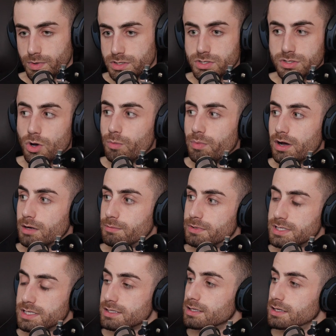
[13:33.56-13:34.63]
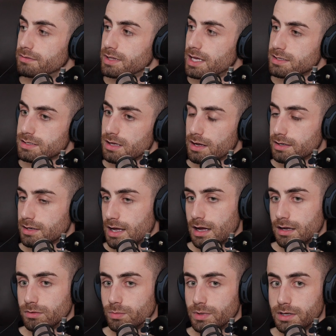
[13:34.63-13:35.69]
which sole purpose is deliver that site,
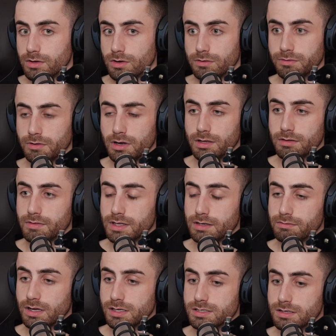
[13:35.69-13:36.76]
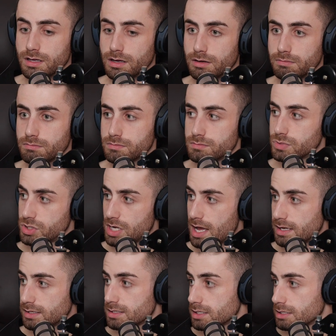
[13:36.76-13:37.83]
and we can offer the investor
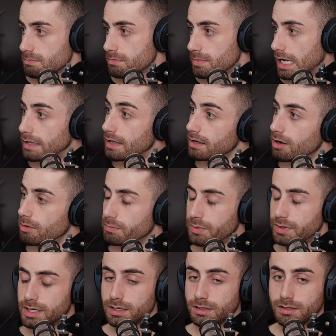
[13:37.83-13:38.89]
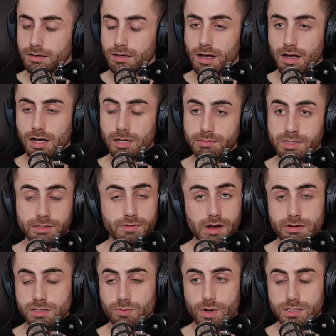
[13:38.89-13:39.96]
shares in that company.
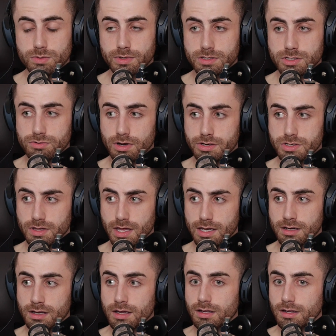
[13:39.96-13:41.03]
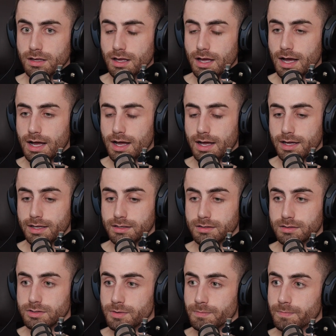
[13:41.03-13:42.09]
There's various ways we can structure that,
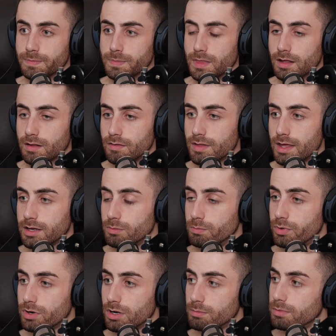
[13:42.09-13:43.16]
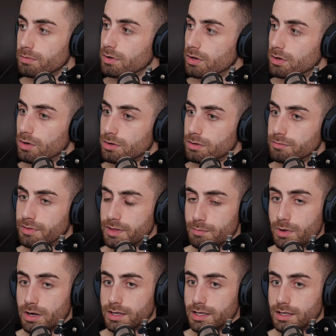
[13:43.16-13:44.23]
and they can put up a lot
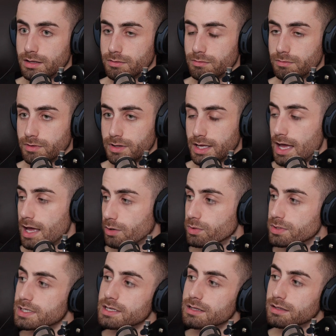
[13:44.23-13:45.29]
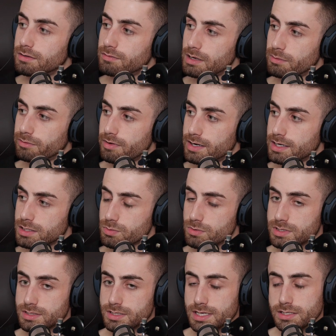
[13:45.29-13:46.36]
of the money for the equity the development
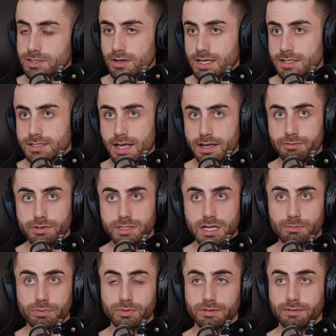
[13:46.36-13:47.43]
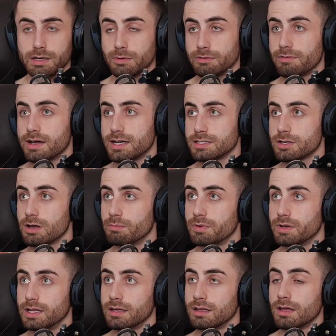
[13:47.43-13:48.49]
finance wants to see. So let's say, for example, development finance
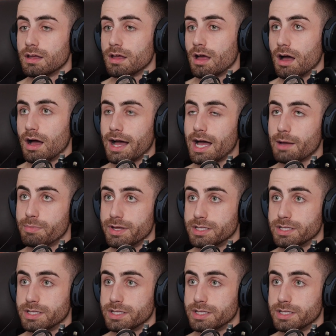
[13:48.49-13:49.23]
company are